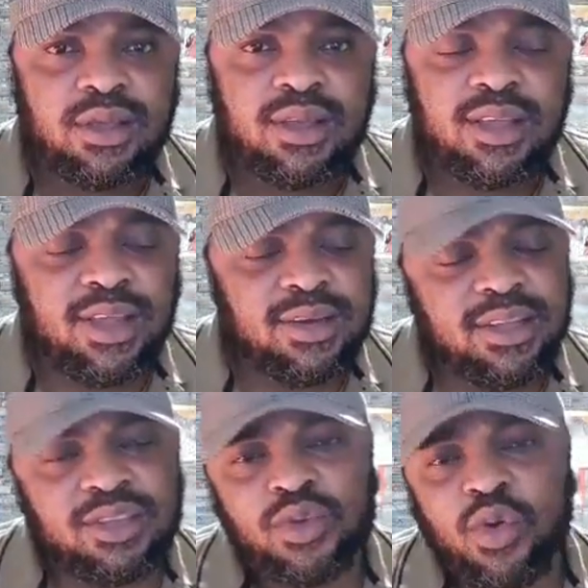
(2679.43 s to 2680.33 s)
And
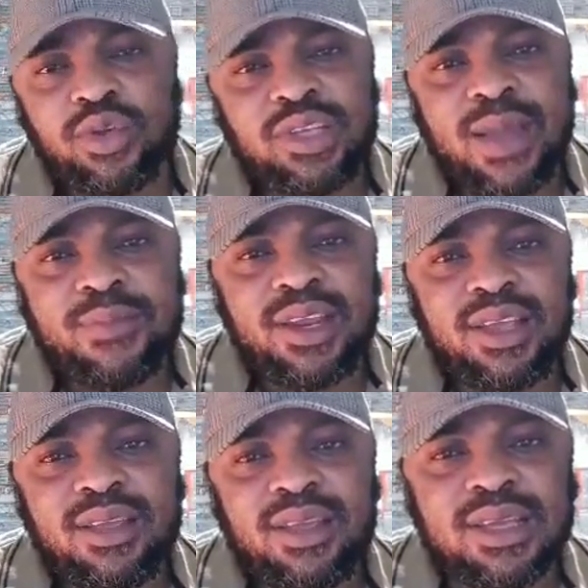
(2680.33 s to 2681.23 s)
this
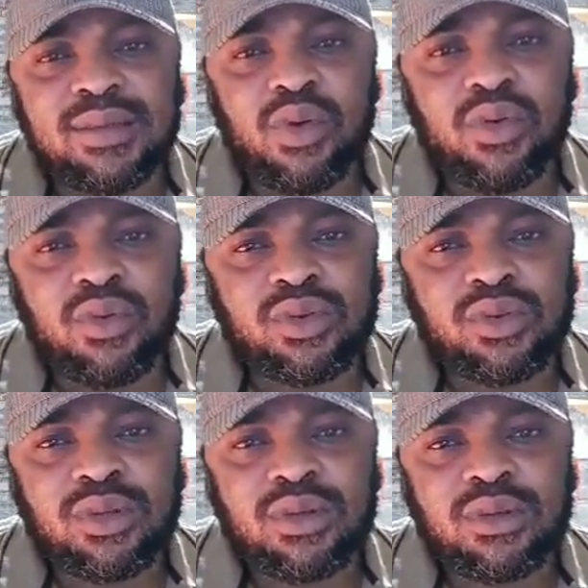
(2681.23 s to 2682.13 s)
Onyamiri
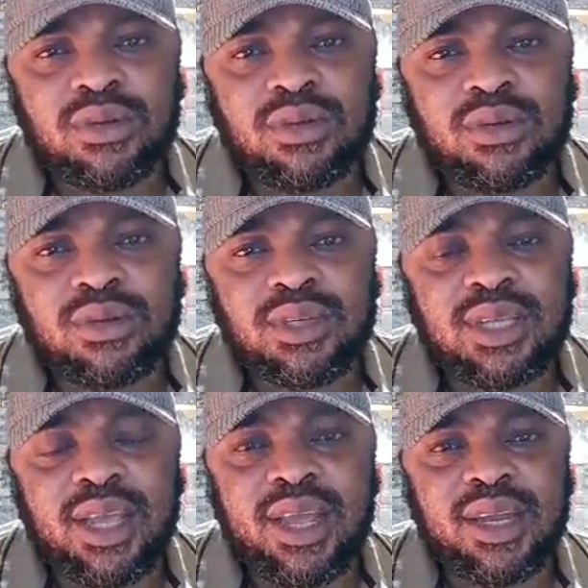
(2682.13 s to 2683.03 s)
Igbos
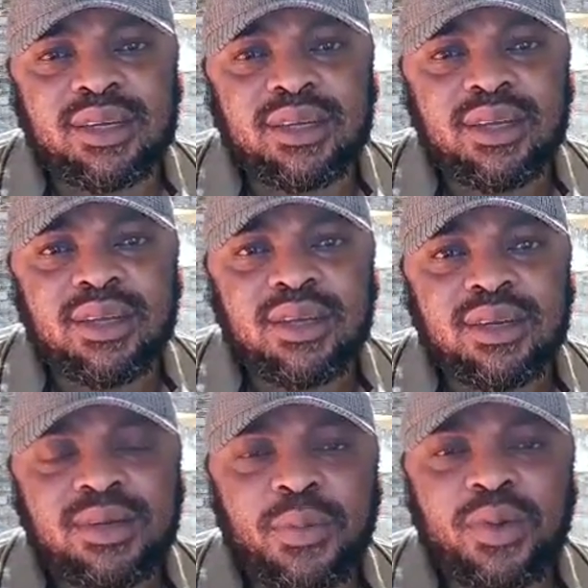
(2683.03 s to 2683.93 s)
said,
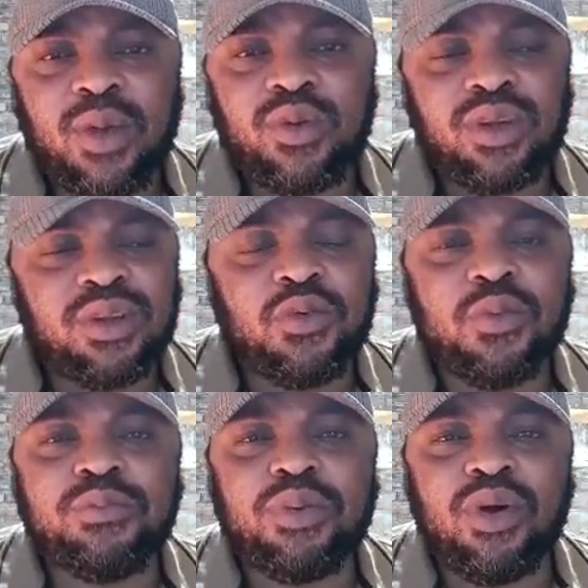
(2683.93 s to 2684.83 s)
people that were not
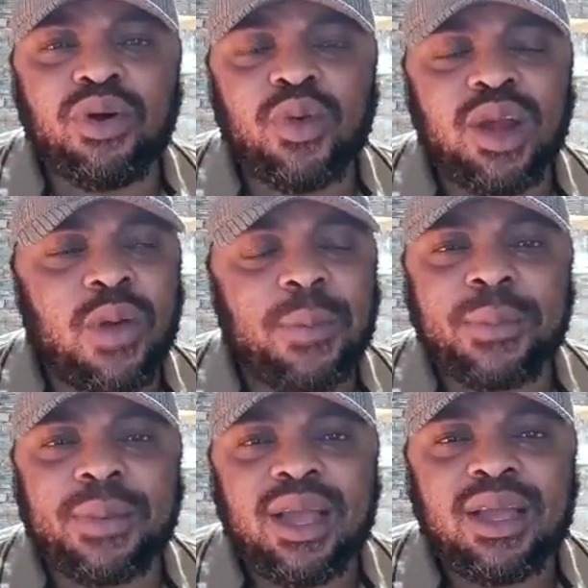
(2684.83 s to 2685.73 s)
even born when our
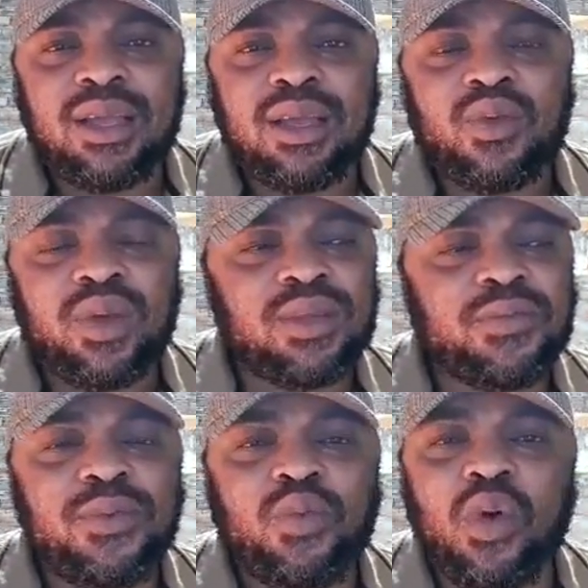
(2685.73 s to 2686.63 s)
papa,
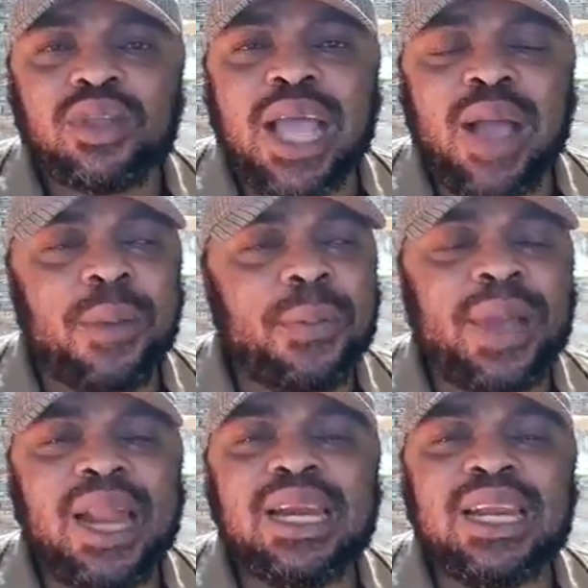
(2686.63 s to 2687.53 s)
what our
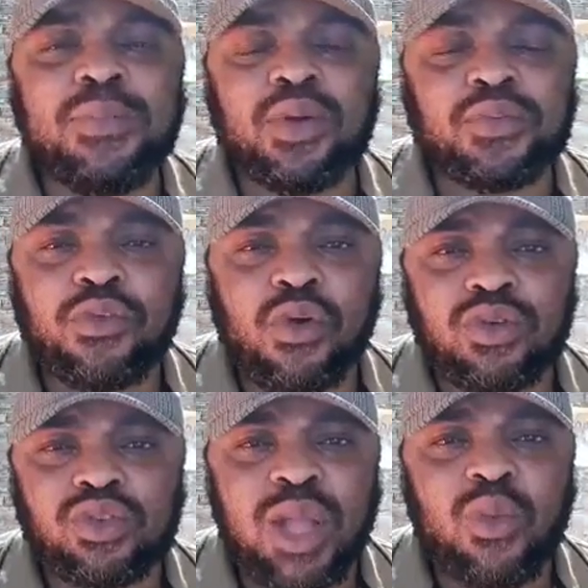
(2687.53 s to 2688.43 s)
papa labored
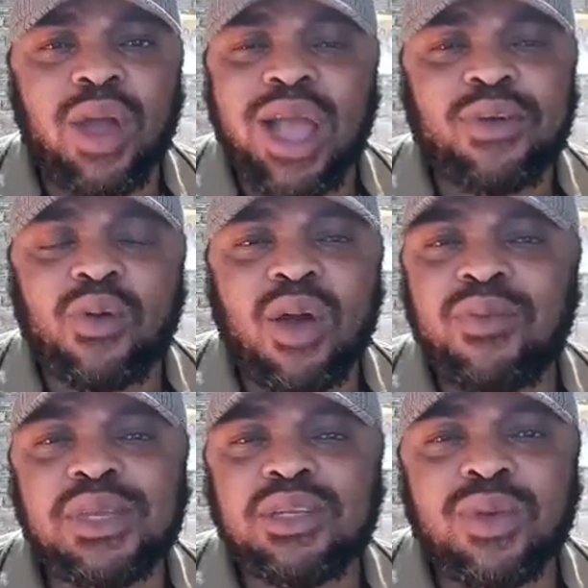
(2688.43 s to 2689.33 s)
for, so that we have our
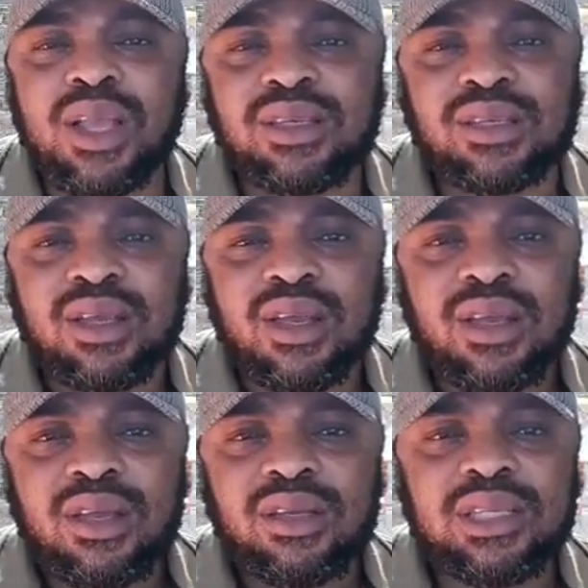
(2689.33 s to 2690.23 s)
own Midwest.
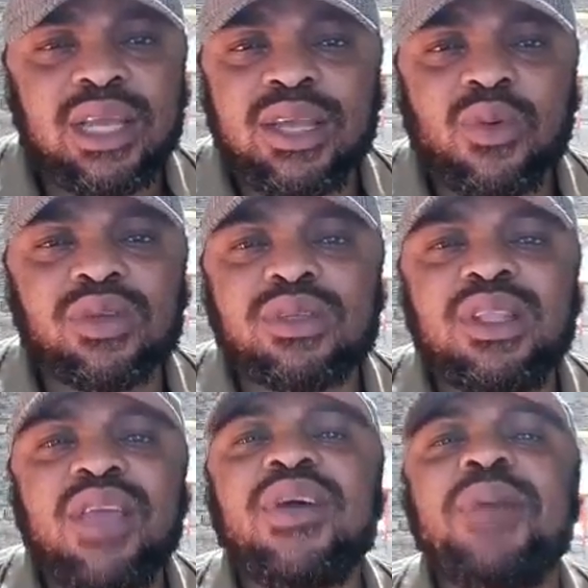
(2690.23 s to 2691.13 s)
said there was
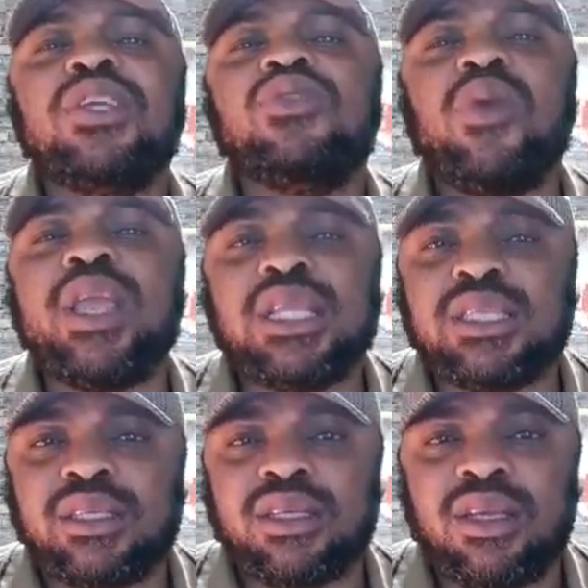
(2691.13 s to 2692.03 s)
never Midwest.